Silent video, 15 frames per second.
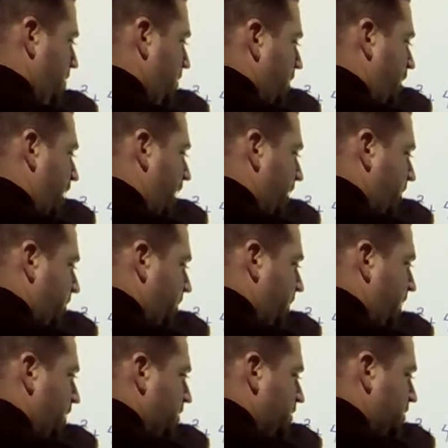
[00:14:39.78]
All right,
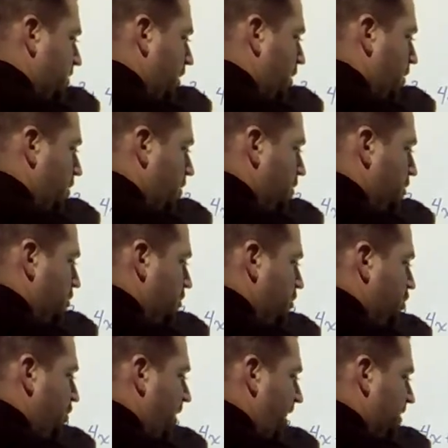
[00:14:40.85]
so
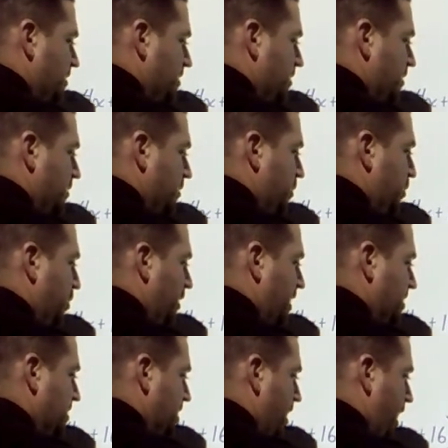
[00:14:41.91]
2x
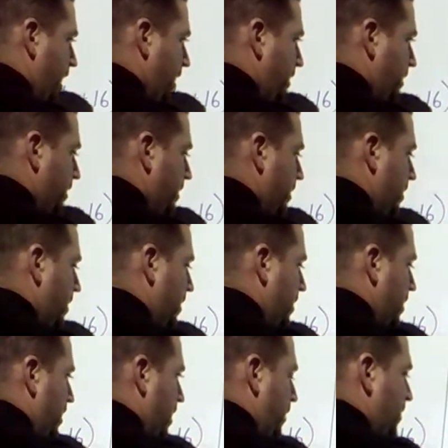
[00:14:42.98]
plus 9.
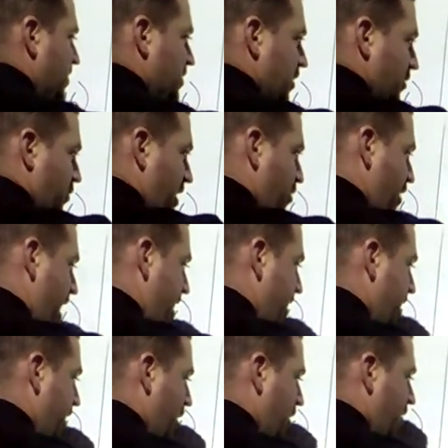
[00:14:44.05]
I'm just going to rewrite it
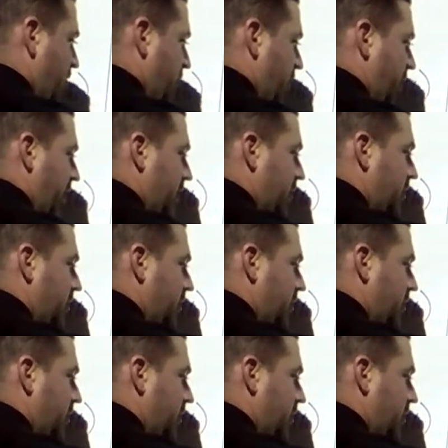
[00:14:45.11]
all over again.